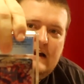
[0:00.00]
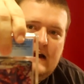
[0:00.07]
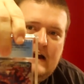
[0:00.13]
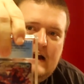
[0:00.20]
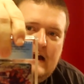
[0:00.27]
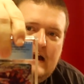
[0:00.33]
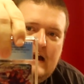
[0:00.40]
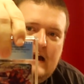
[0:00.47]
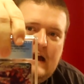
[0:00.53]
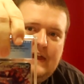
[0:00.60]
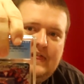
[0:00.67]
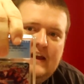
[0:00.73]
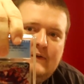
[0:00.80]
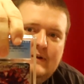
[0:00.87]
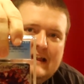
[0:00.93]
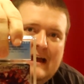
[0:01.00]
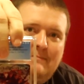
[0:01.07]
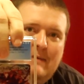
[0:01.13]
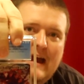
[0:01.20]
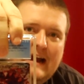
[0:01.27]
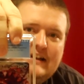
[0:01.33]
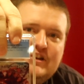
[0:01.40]
I think with that
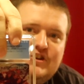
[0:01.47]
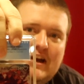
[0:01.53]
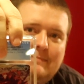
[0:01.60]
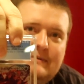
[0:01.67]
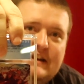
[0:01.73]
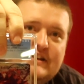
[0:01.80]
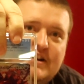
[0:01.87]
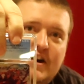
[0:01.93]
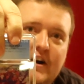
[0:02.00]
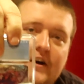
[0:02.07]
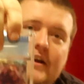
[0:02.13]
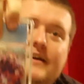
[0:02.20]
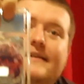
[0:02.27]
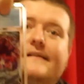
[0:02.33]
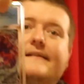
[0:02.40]
back, it's a Japanese card.